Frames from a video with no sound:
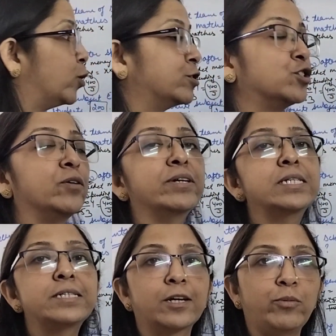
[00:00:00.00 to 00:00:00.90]
whatsoever
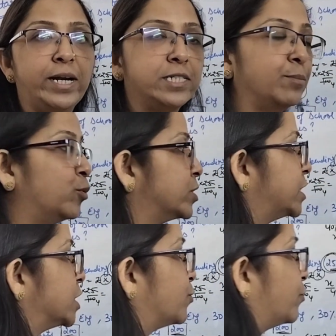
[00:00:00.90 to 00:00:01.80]
is required, suppose it
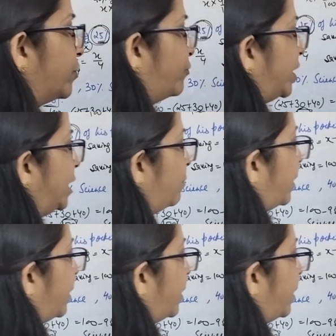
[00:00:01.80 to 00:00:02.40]
is for 15